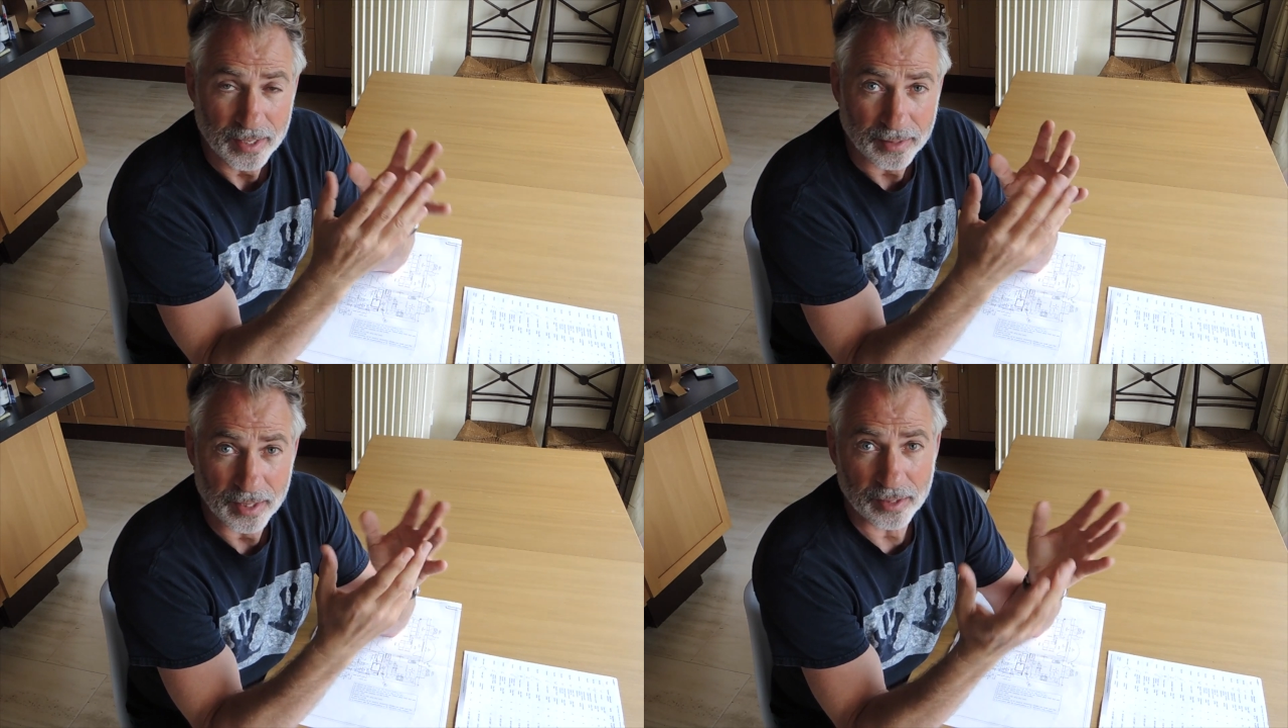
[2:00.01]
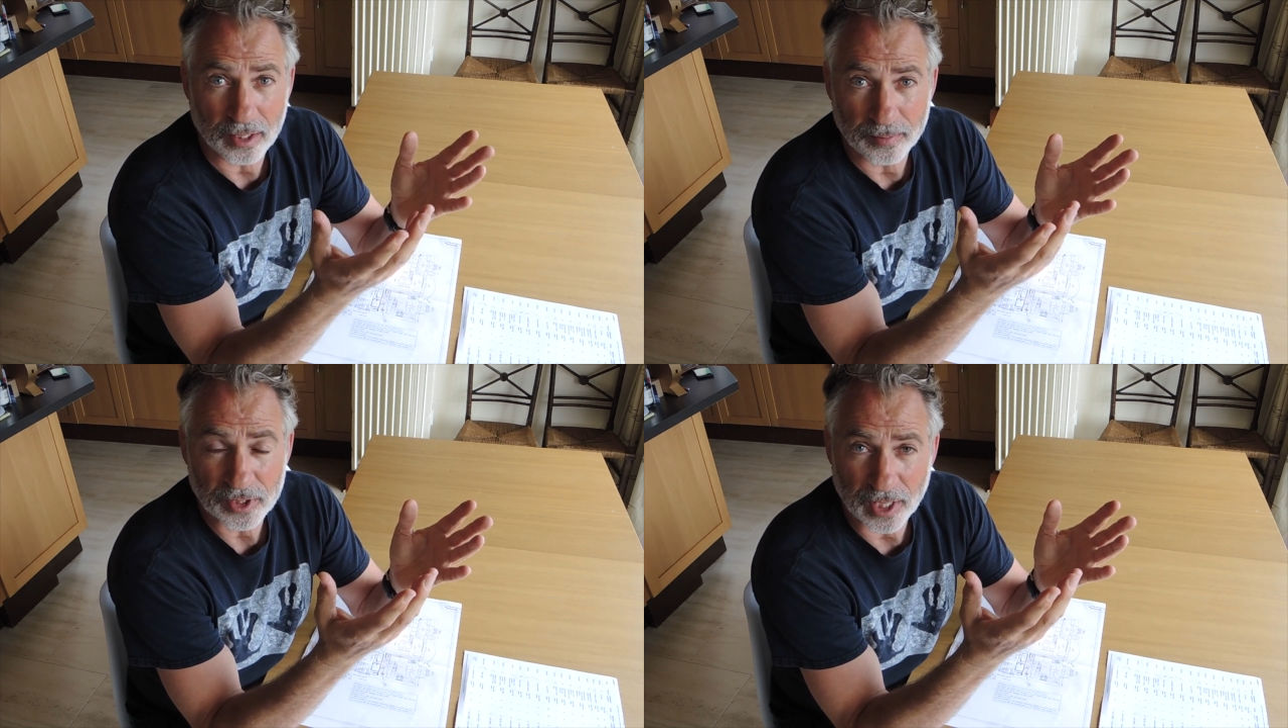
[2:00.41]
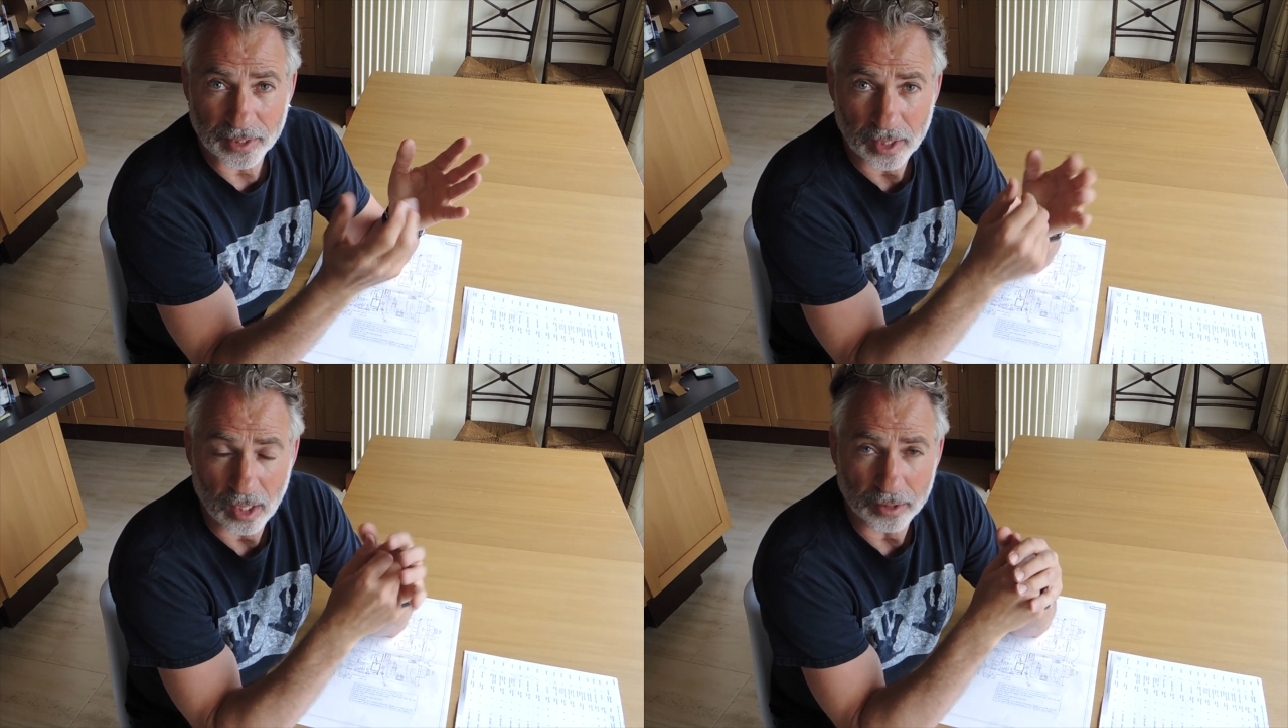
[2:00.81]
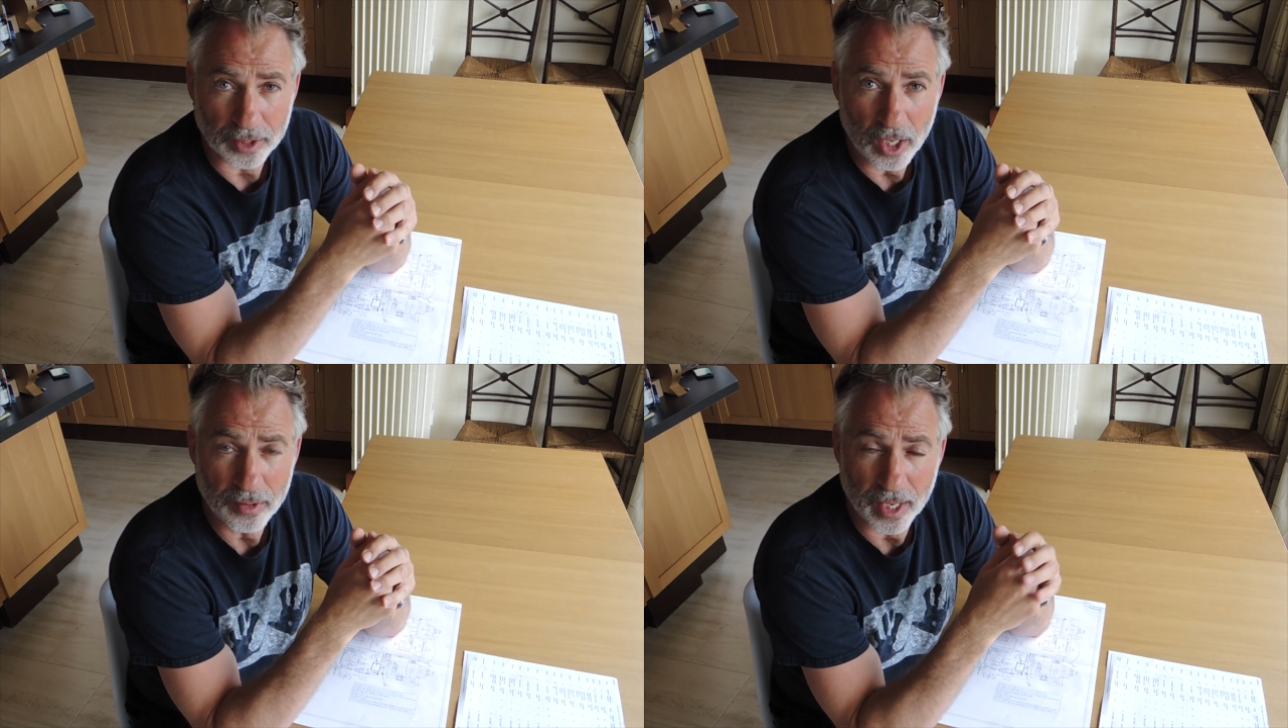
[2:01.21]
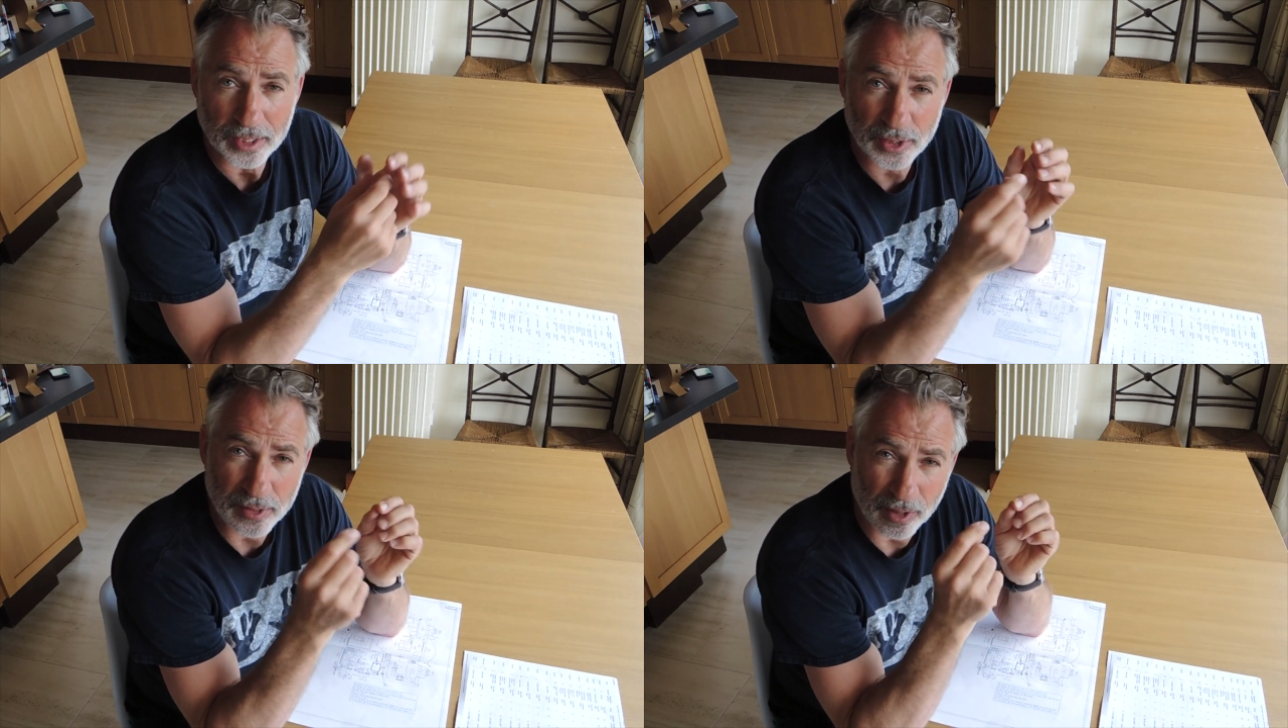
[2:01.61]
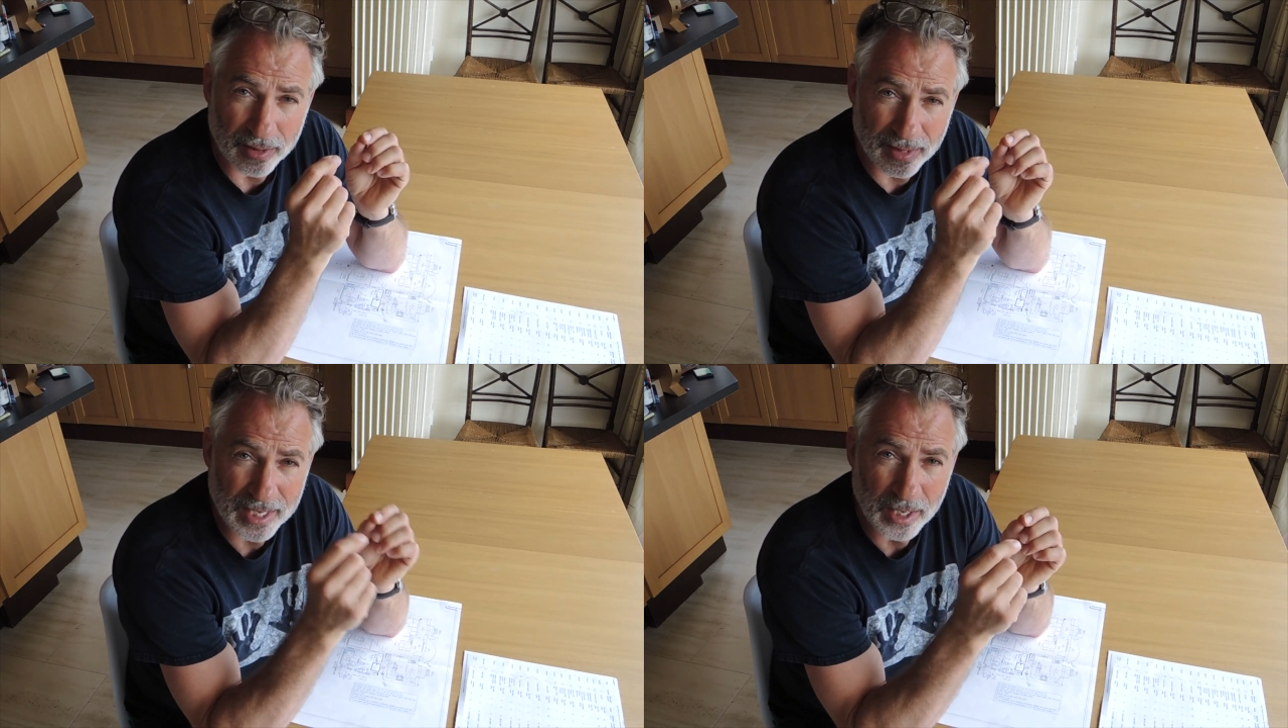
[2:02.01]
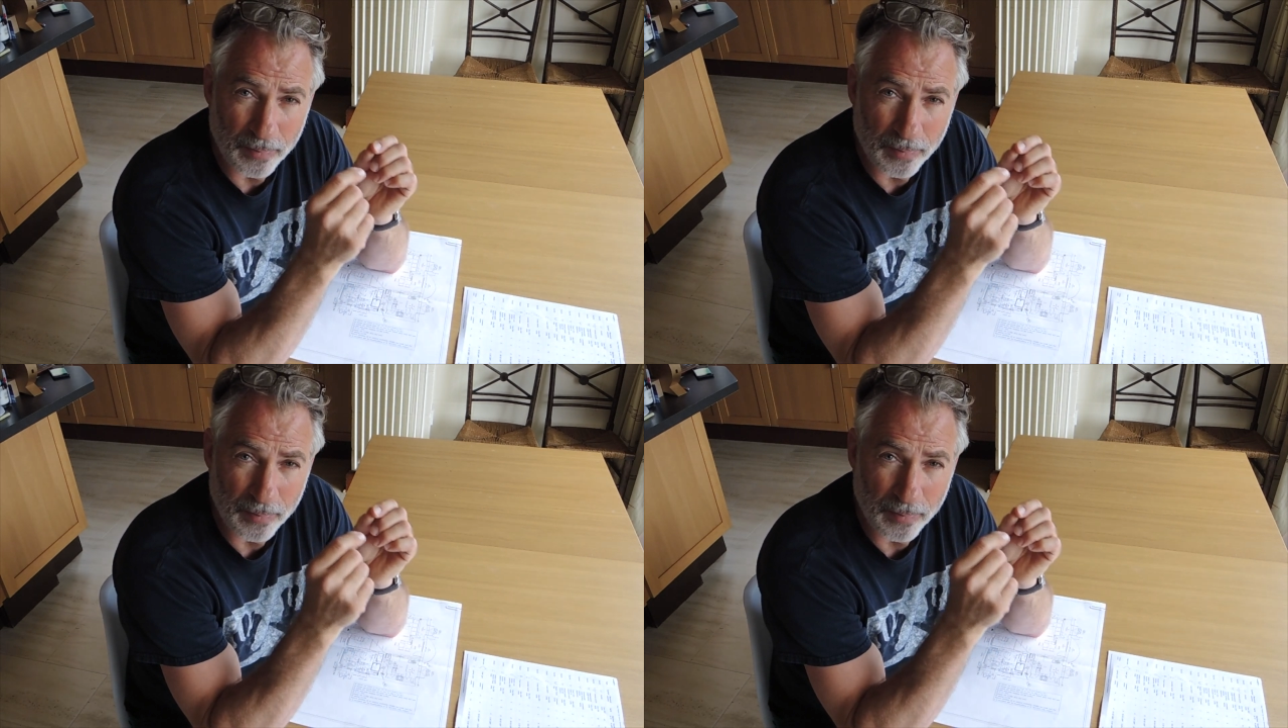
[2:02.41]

then the thermostat can't go there. So you've got to think